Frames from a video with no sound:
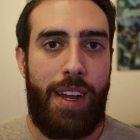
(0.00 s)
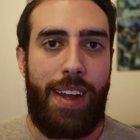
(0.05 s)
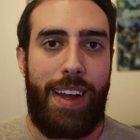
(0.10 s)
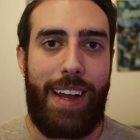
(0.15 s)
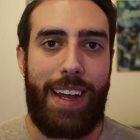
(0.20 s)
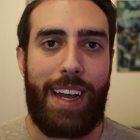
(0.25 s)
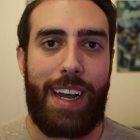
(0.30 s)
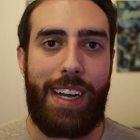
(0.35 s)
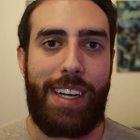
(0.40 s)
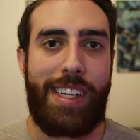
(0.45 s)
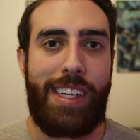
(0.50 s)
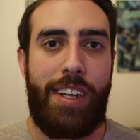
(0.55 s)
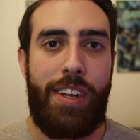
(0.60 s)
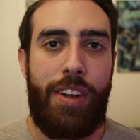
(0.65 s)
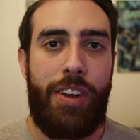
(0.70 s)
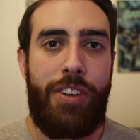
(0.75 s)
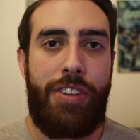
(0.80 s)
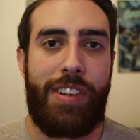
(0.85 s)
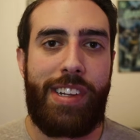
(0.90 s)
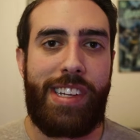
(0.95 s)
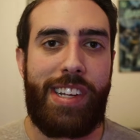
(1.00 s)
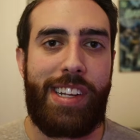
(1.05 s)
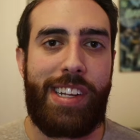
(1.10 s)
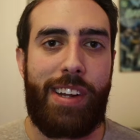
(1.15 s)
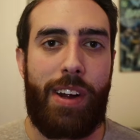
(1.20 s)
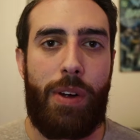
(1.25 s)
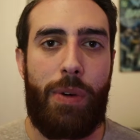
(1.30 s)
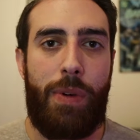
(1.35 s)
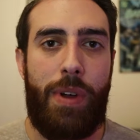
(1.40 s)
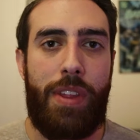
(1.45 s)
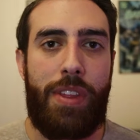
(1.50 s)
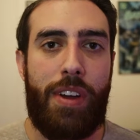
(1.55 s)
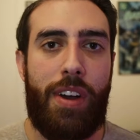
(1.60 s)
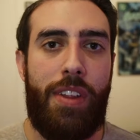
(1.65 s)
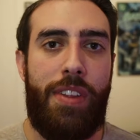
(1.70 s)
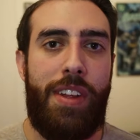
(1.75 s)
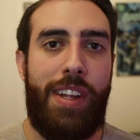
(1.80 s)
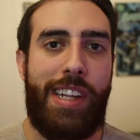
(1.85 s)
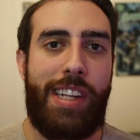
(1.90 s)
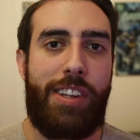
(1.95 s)
Hey guys, just to start with,
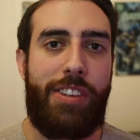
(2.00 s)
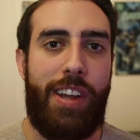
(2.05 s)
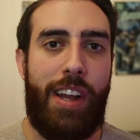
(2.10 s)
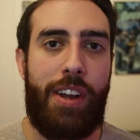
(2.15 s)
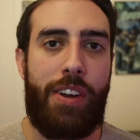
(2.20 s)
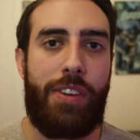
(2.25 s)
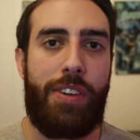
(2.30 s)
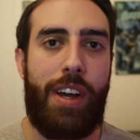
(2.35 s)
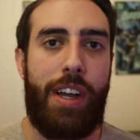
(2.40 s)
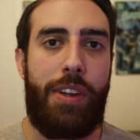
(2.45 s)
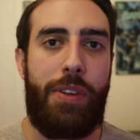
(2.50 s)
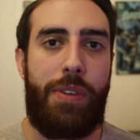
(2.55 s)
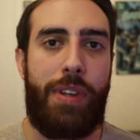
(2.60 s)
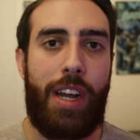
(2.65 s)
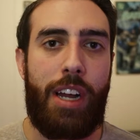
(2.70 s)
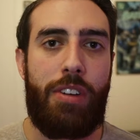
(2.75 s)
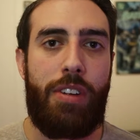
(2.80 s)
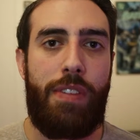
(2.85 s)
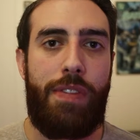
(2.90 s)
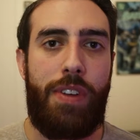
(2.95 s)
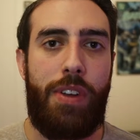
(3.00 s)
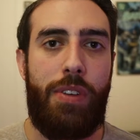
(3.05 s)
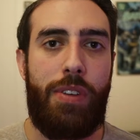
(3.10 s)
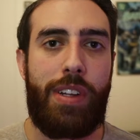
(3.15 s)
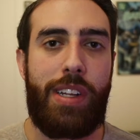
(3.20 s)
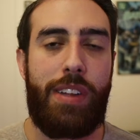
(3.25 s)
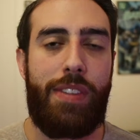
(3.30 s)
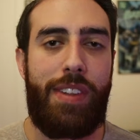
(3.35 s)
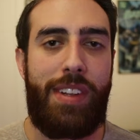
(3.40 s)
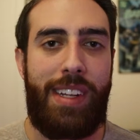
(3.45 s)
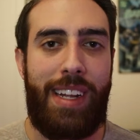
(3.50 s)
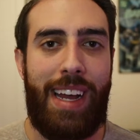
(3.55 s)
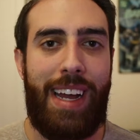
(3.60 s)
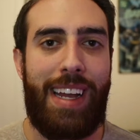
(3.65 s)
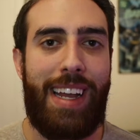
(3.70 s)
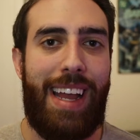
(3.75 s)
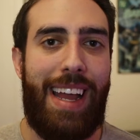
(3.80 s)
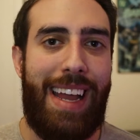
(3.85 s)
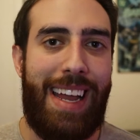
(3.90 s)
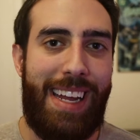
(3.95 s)
on this channel I do tech reviews of the
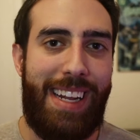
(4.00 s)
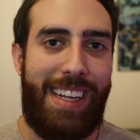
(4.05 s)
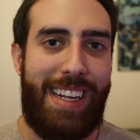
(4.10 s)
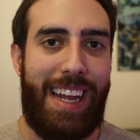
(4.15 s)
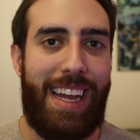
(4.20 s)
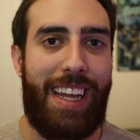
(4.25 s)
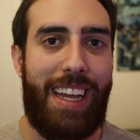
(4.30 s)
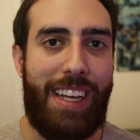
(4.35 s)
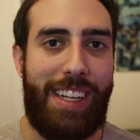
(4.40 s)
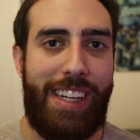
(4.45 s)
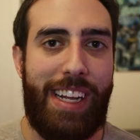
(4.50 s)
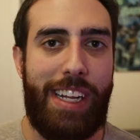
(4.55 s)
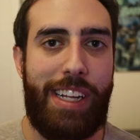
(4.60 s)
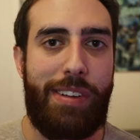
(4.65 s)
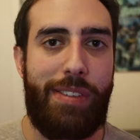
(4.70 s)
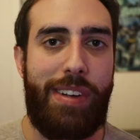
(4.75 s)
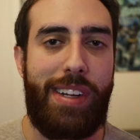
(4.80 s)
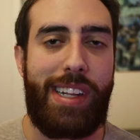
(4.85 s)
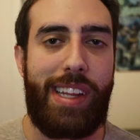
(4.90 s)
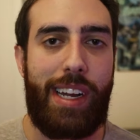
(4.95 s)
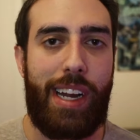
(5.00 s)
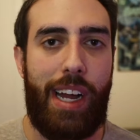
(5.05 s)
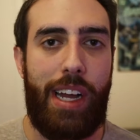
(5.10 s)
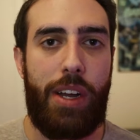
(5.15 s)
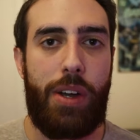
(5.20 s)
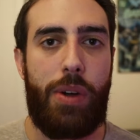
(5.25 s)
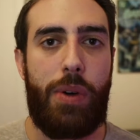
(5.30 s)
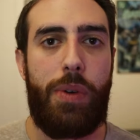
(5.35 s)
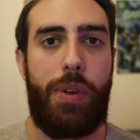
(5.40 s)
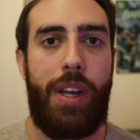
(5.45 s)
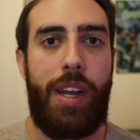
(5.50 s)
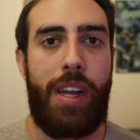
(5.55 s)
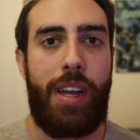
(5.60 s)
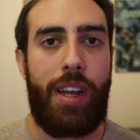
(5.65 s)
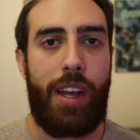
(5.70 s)
tech and tech accessories that I own